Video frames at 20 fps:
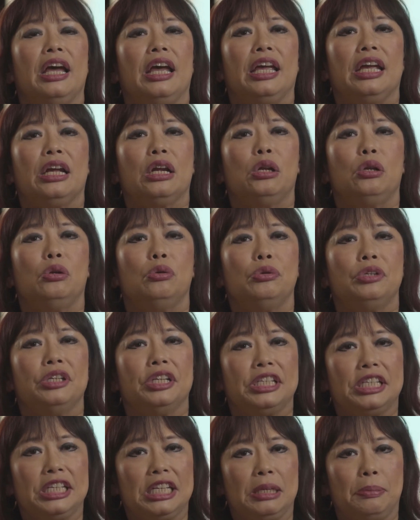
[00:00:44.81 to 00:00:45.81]
include the
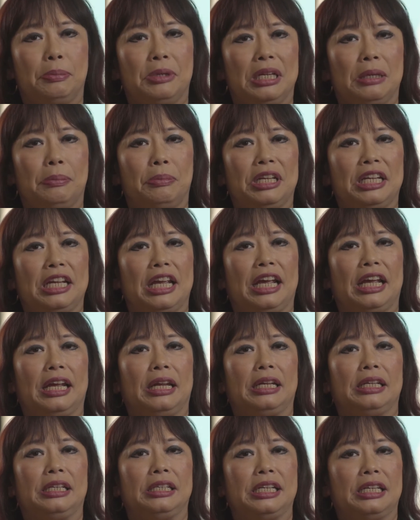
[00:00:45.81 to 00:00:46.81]

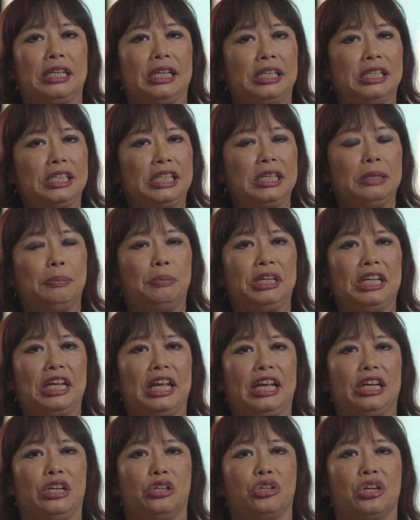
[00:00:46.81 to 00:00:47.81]
TPPA and
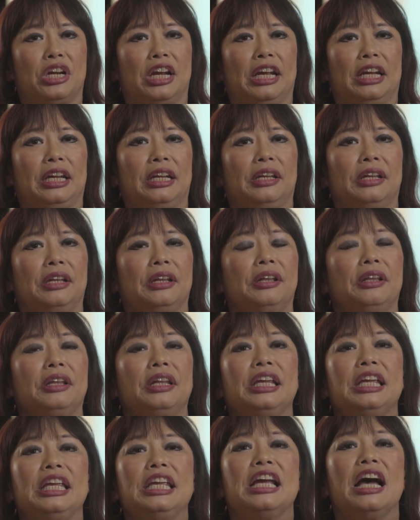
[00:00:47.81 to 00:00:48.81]
TPHA,
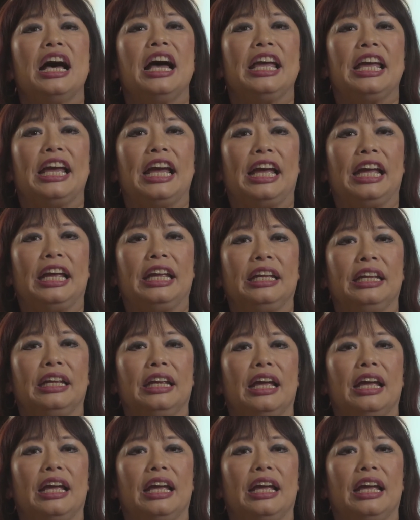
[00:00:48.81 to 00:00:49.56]
the EIA,